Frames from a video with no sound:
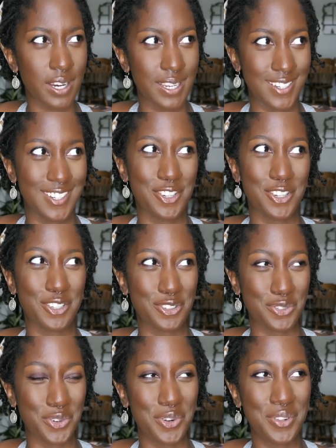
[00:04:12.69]
in your
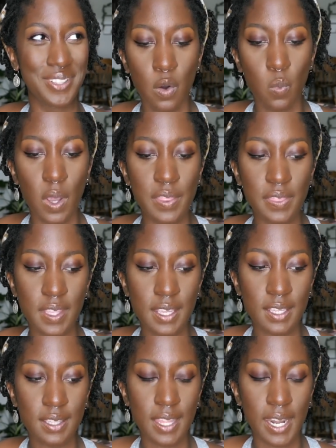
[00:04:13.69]
control? One
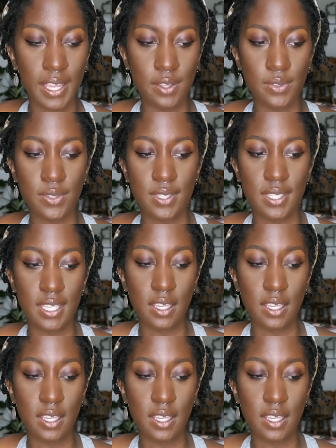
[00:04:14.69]
thing that I used to see